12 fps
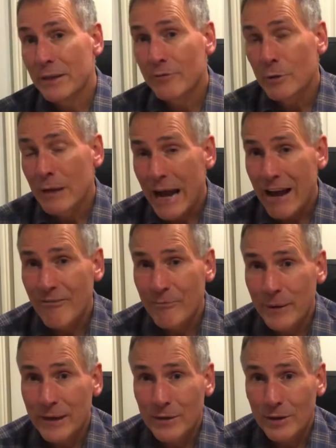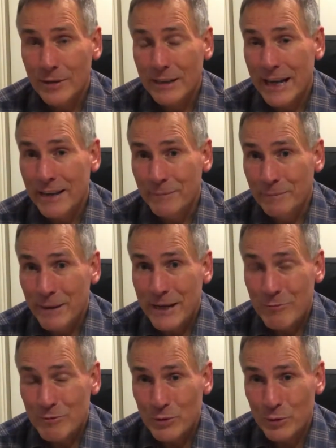if you have been on many
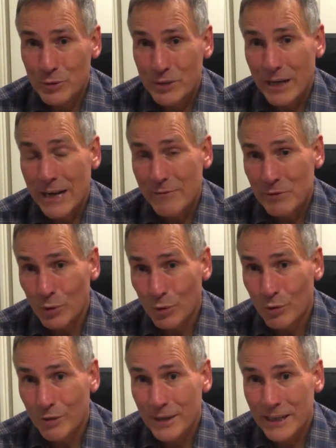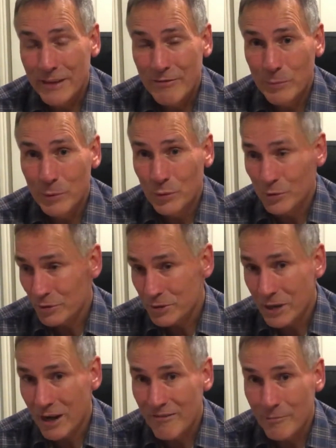resort dives or on a liveaboard or
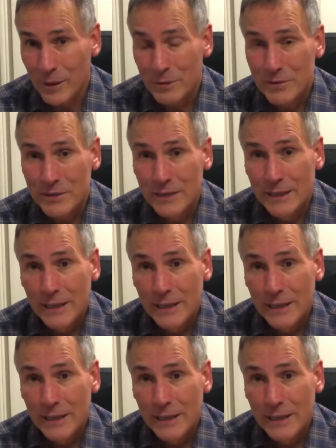dive boat,